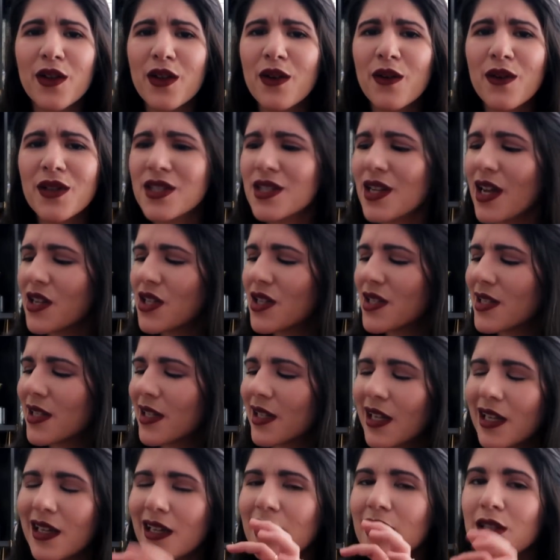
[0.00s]
You know, it's not just
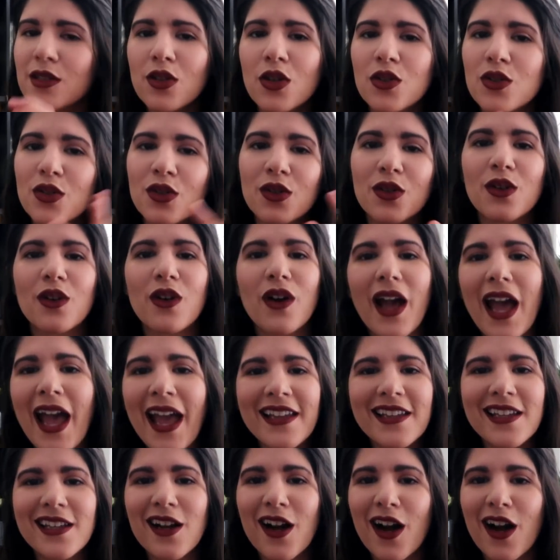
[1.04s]
like a Totoro hanging